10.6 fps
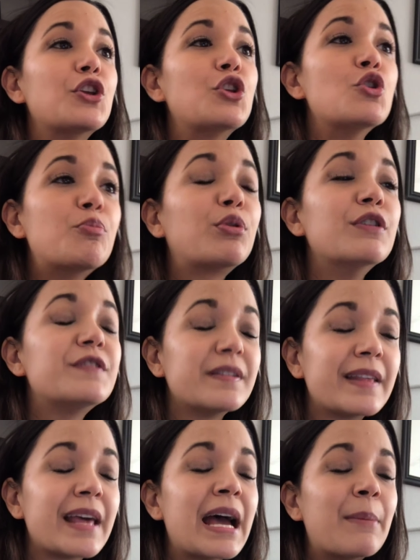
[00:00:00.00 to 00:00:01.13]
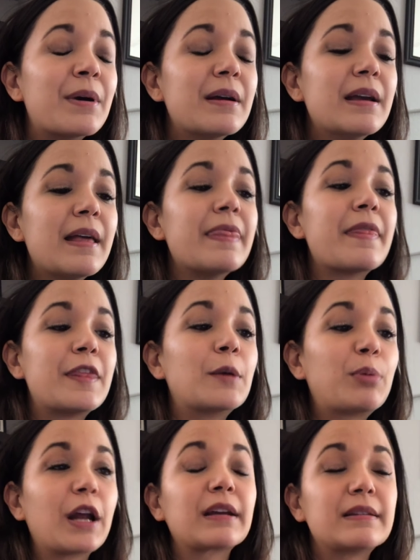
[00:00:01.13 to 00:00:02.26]
You prove to them that their
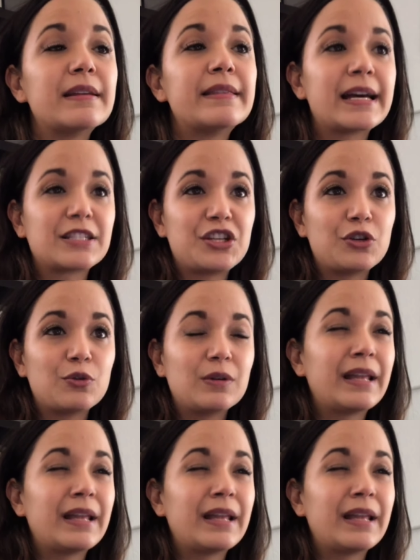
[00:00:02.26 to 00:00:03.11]
product did that to you.